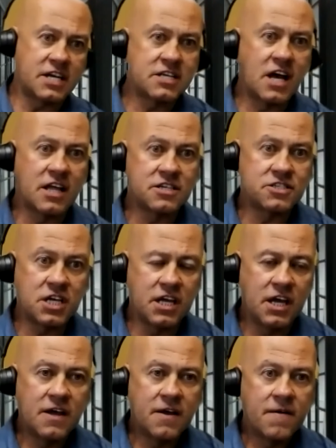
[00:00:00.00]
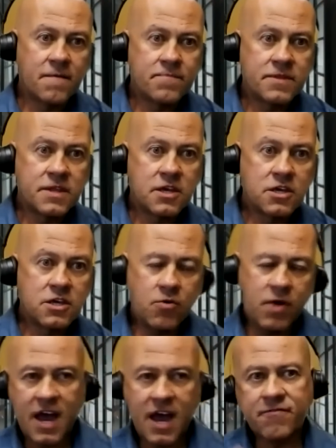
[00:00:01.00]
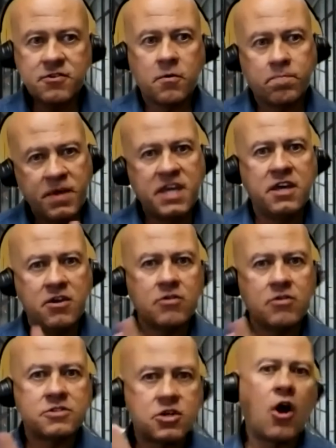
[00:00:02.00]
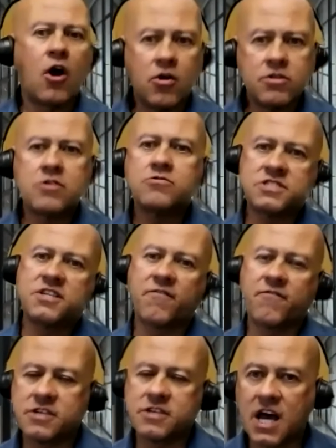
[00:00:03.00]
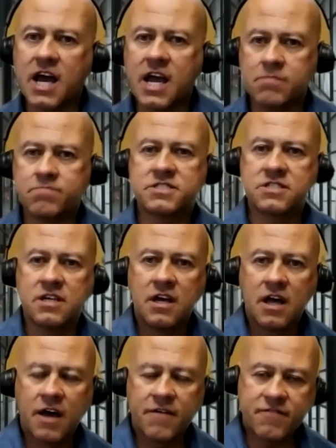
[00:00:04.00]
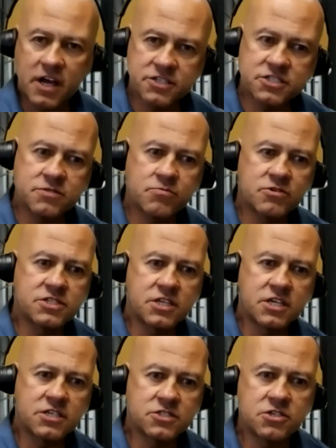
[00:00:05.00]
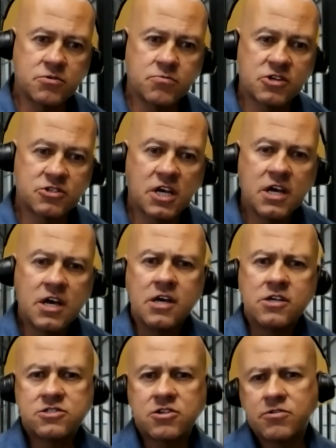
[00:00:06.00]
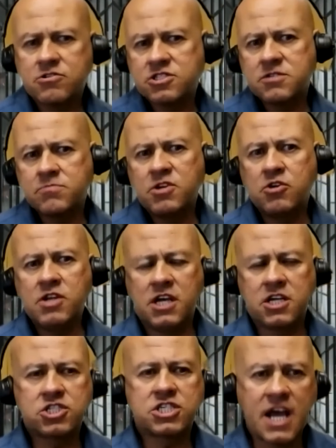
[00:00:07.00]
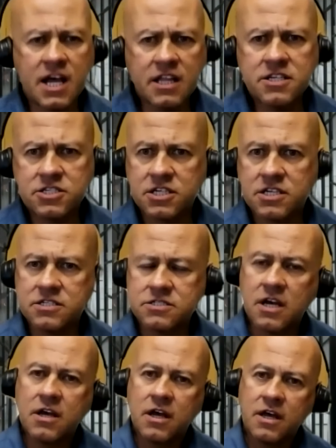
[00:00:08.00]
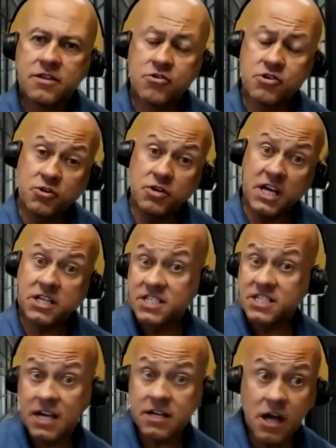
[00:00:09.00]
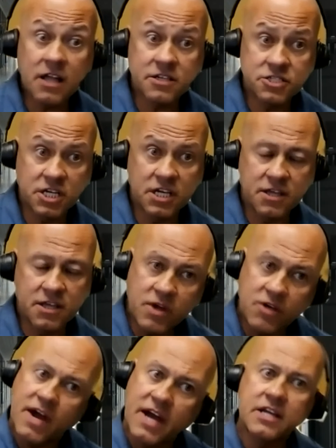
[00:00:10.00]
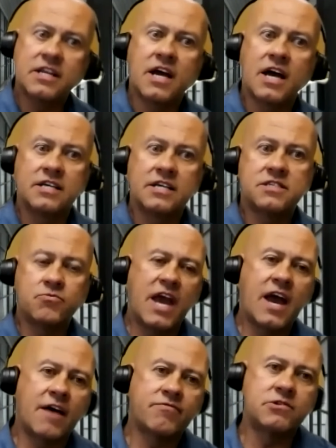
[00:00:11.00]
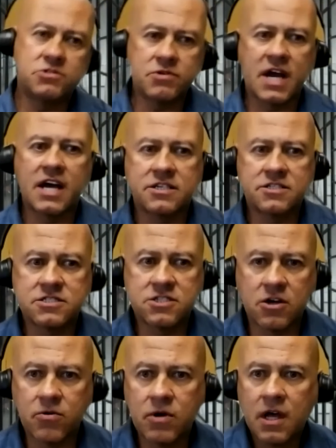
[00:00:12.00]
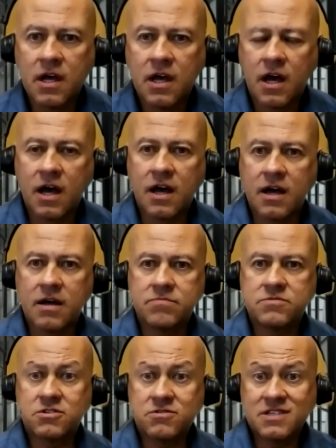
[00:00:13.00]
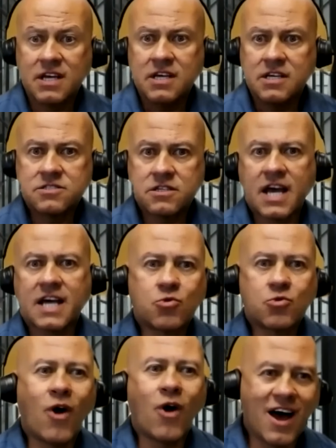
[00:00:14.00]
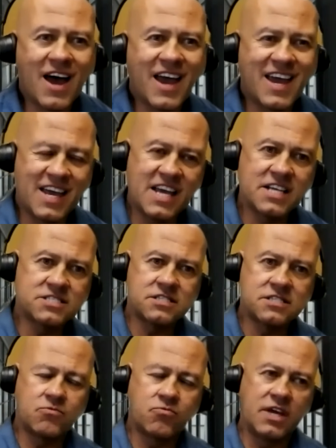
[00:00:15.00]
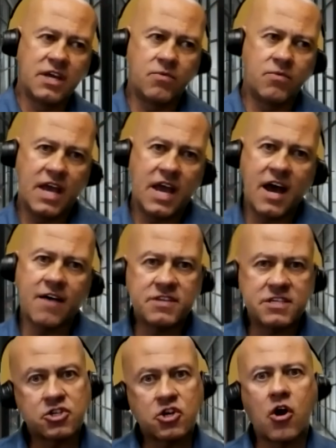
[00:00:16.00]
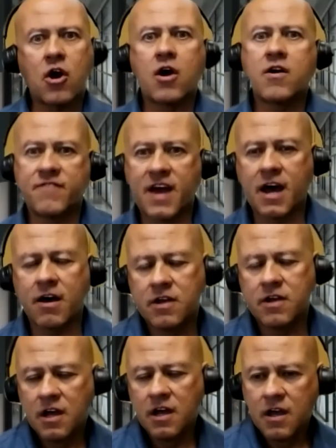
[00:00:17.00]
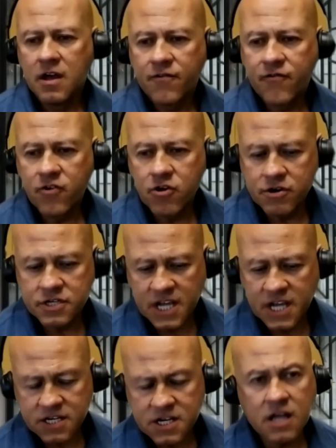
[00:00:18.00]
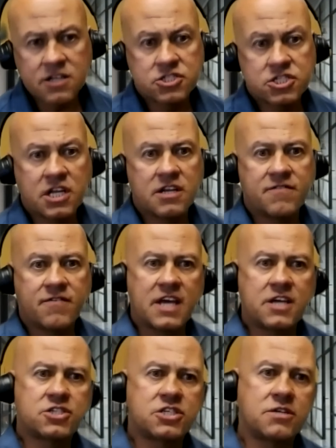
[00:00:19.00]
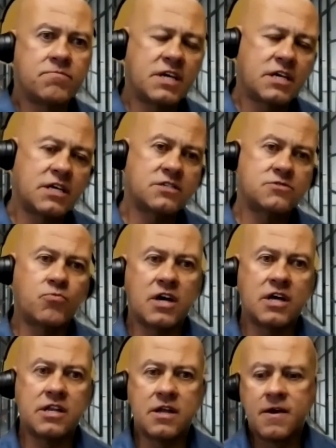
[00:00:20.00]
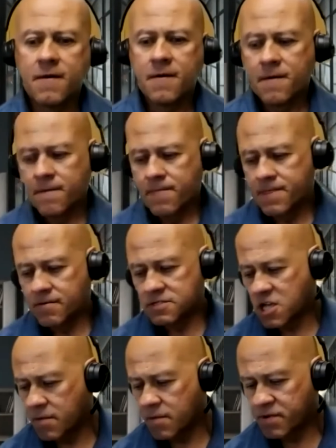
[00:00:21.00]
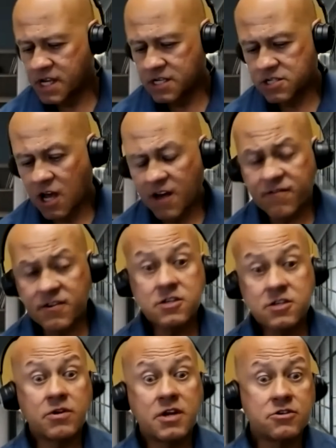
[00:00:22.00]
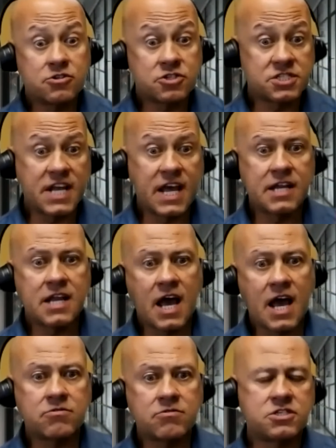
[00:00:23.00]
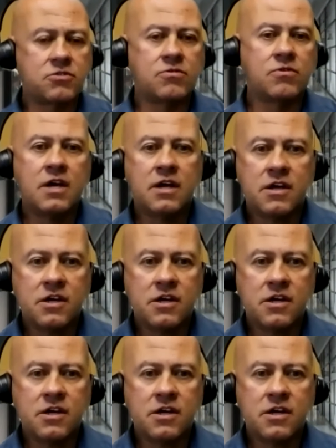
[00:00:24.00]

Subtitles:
technology, you have to appeal to all those different types of customers and consumers. So there's some unique challenges. They're unique to technology that we recognize that we have to address. So that's why we have this carve out for technology and innovation, because one, those companies often don't understand how to